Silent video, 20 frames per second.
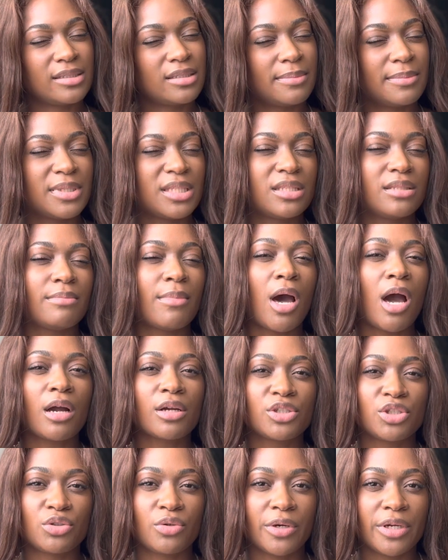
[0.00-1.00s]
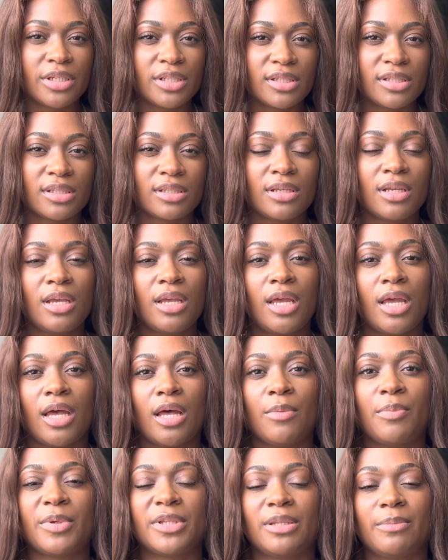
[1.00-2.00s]
smock shorts. I'll
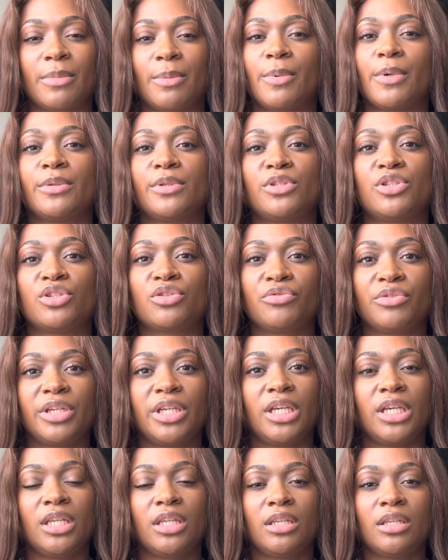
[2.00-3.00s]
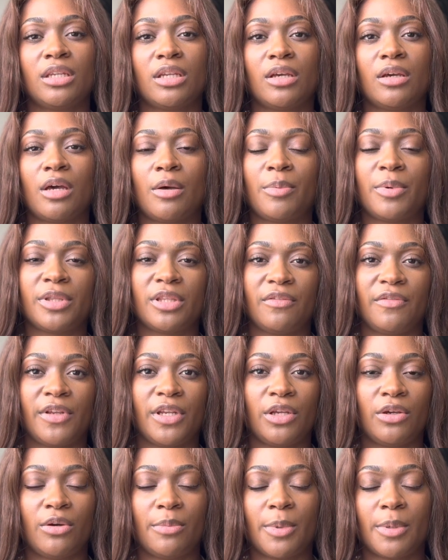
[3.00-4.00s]
put them up on the screen. I'll put the
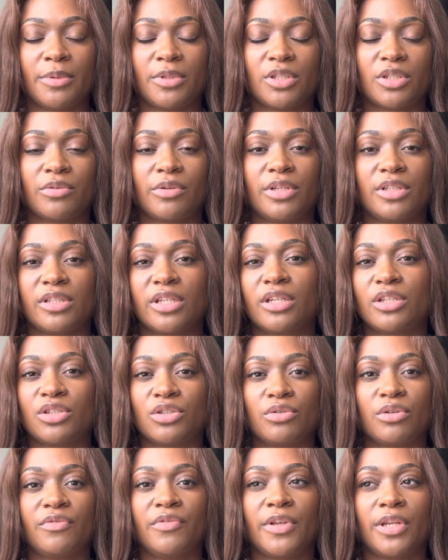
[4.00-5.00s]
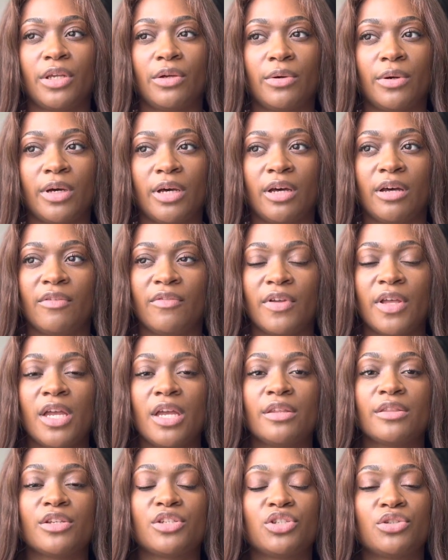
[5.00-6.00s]
video up on the screen. It's like a short video of
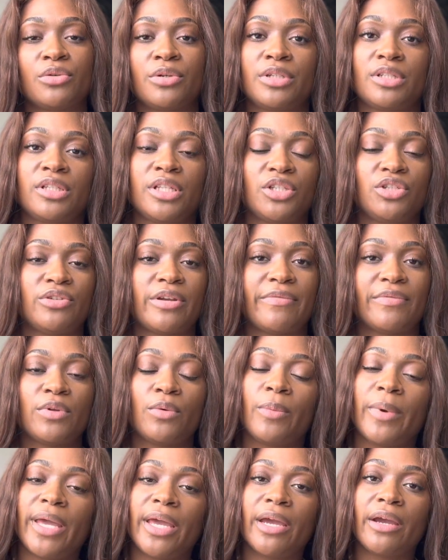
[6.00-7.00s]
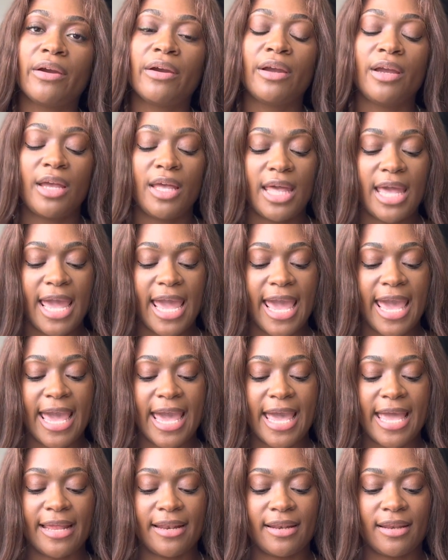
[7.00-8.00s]
the shorts that you have to wear,
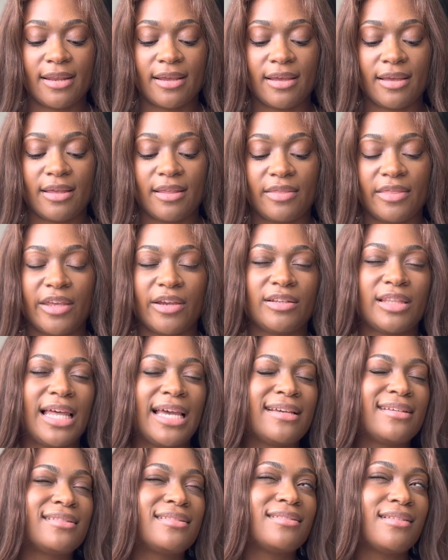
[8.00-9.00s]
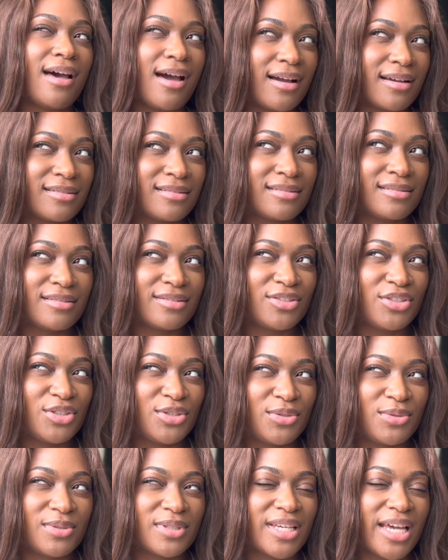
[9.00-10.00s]
and they're like socks,
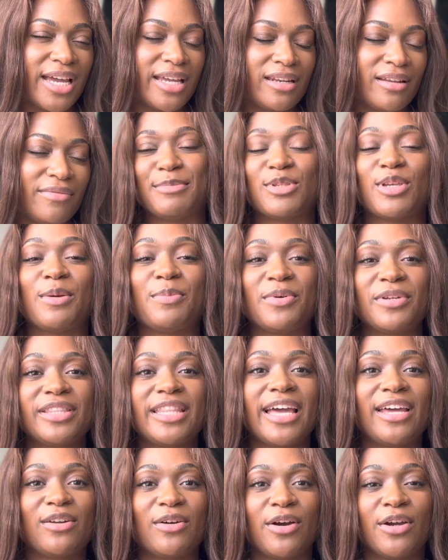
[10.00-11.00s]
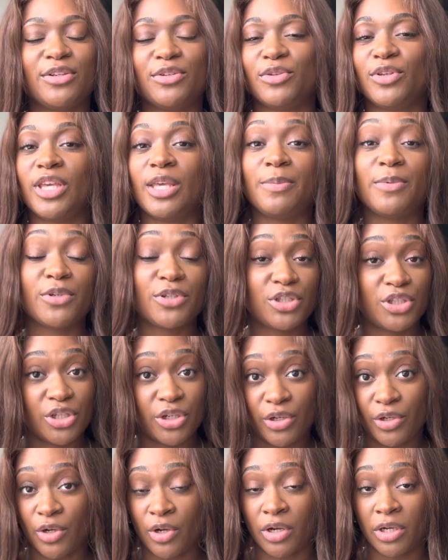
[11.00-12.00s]
shoes kind of. So I put that on, you keep your
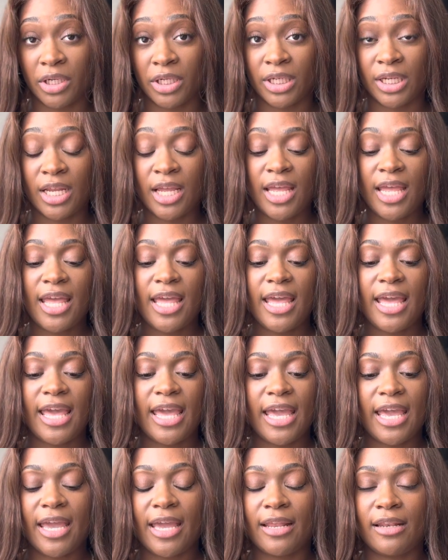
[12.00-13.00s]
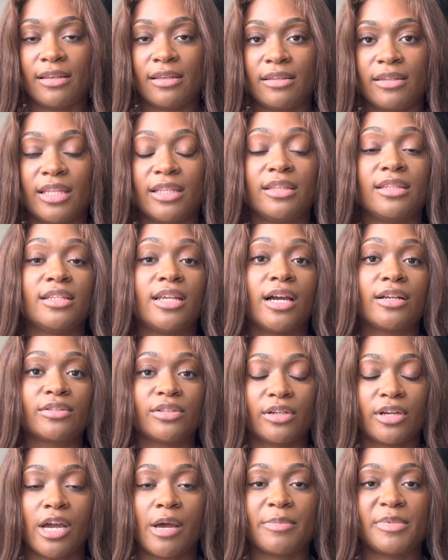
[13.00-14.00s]
shirt on, and the doctor
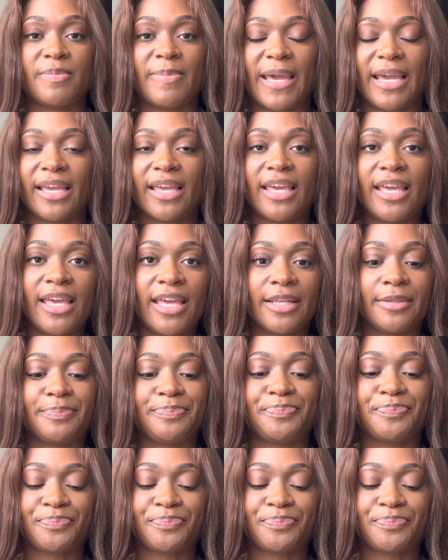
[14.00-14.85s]
comes back in.